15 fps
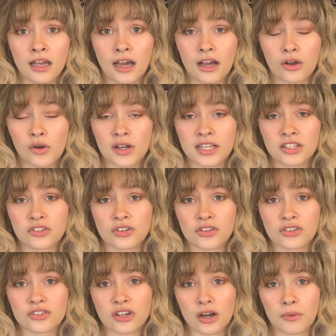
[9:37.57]
according to
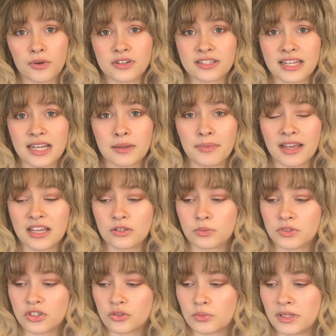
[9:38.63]
the Star Wars database,
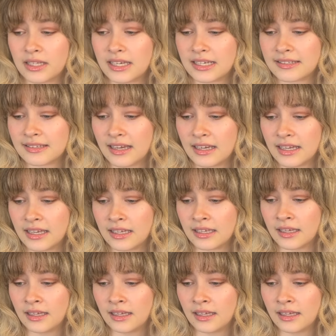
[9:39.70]
which is really exciting.